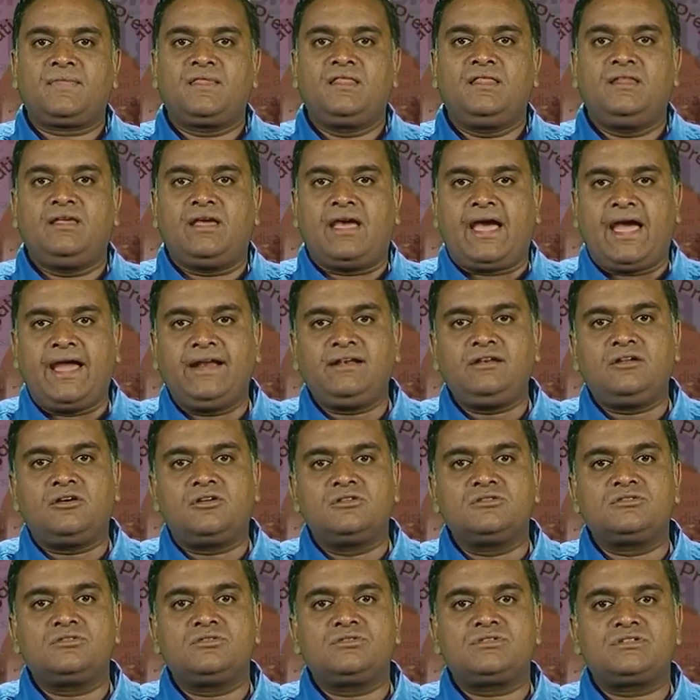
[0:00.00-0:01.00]
The Act
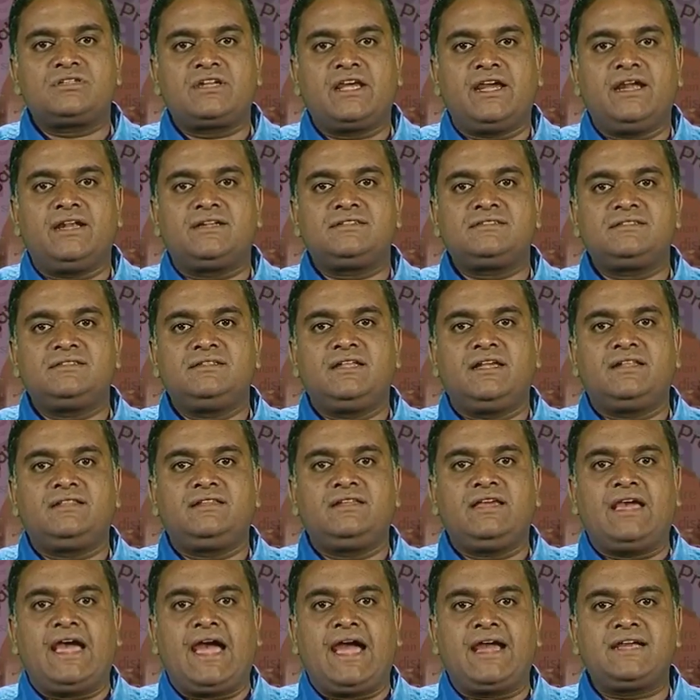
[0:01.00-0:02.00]
also states that
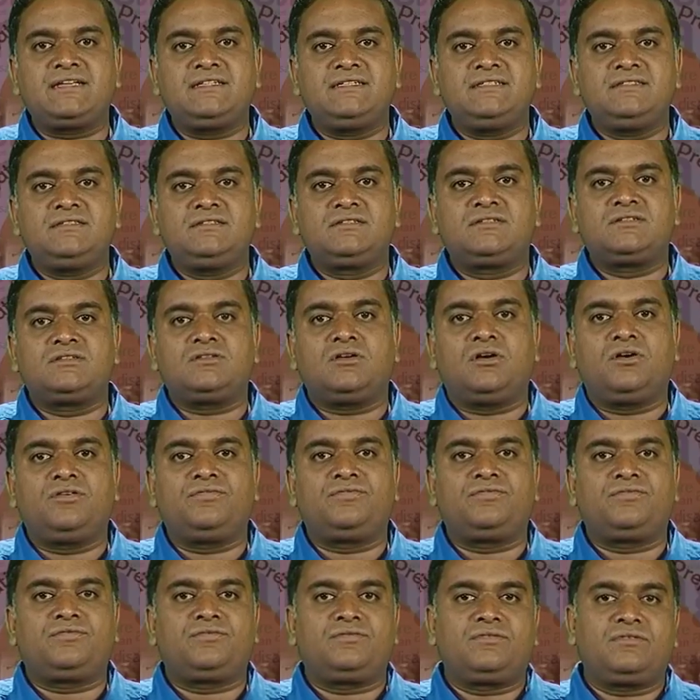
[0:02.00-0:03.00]
the actions of
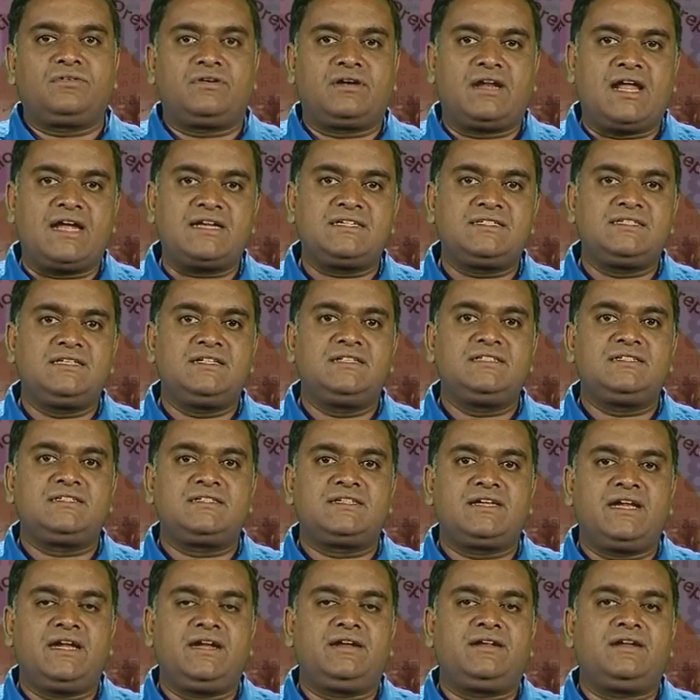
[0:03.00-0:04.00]
national,
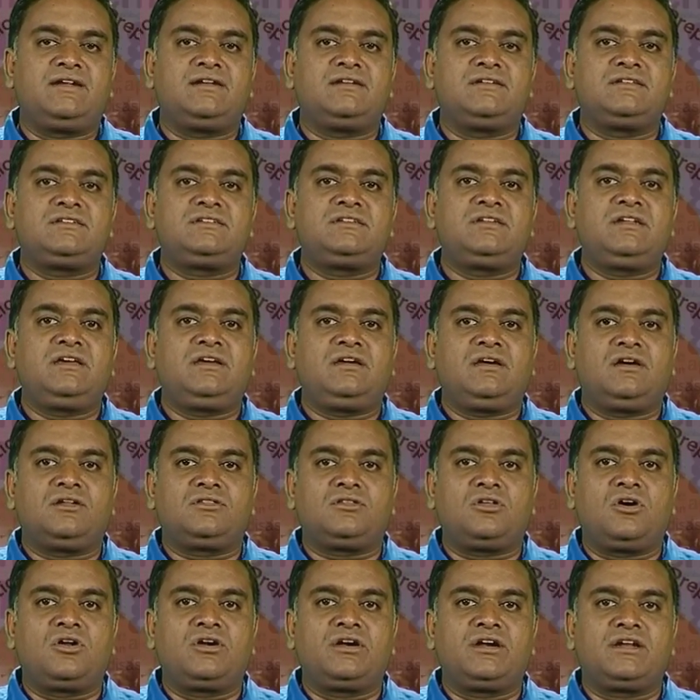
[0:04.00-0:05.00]
state and district
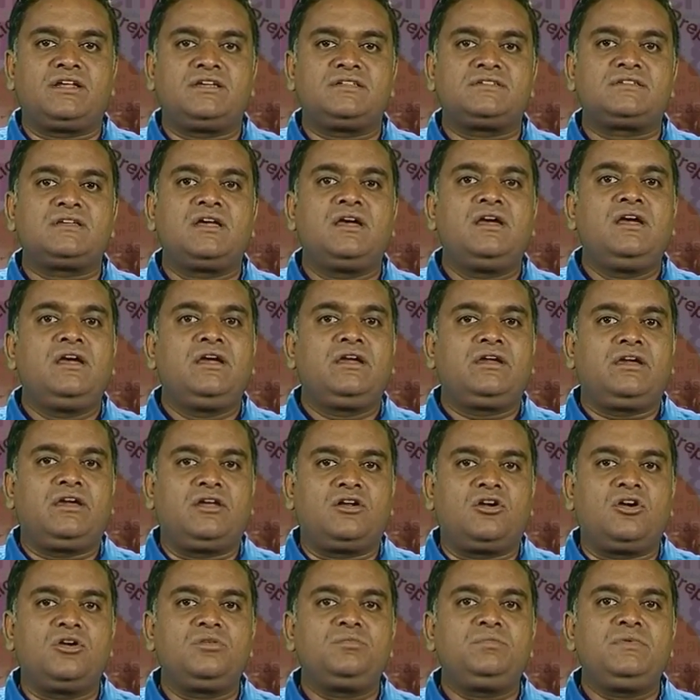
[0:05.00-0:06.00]
authorities
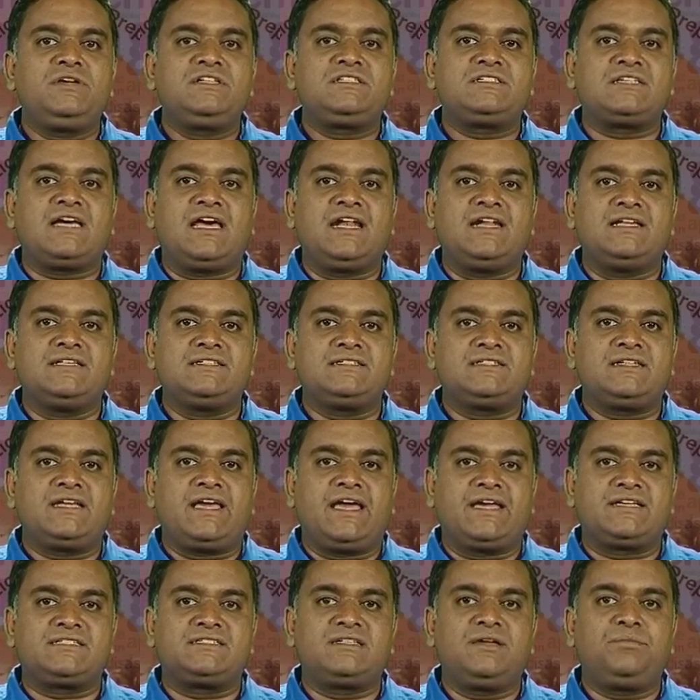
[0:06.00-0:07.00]
cannot be challenged
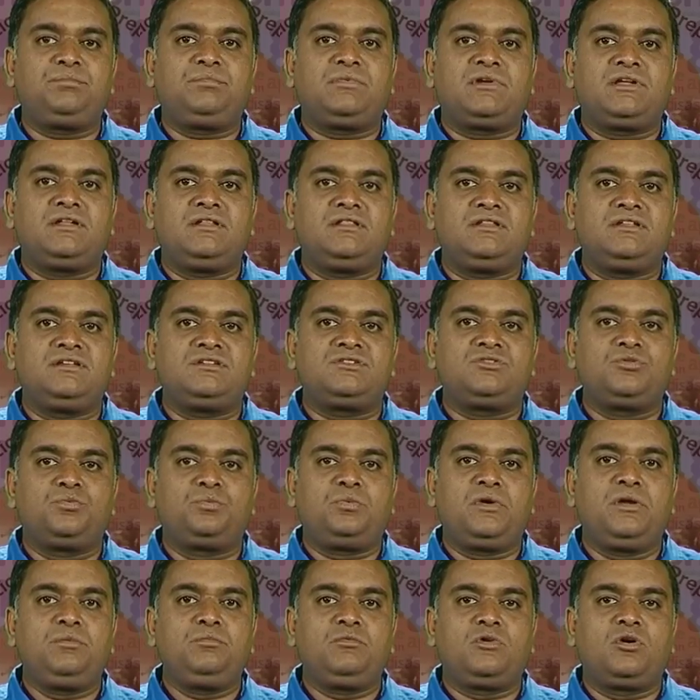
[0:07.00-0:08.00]
except in the
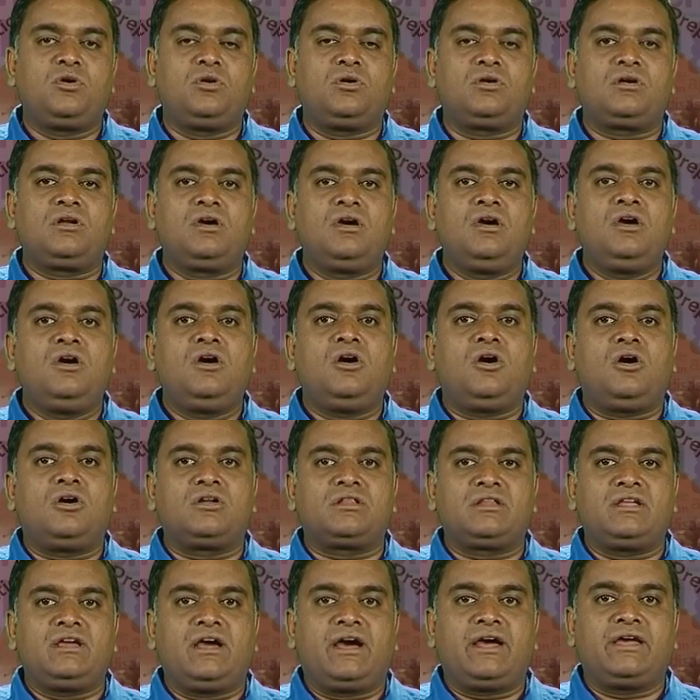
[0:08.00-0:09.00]
Supreme Court or
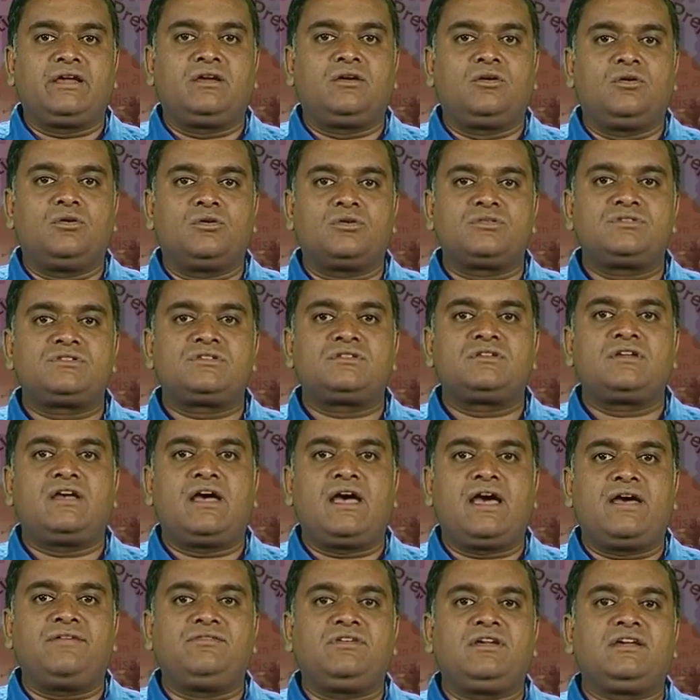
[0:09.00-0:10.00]
the High Courts
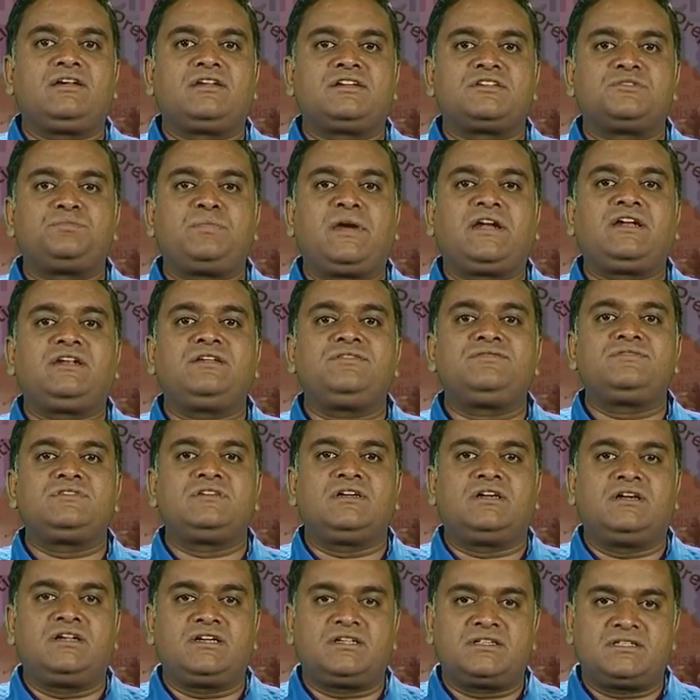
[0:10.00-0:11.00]
having respective
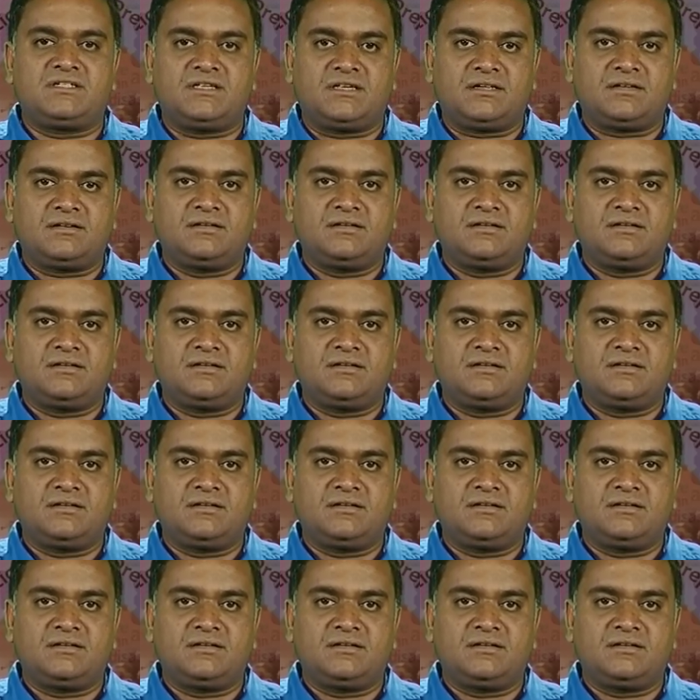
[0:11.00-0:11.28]
jurisdiction.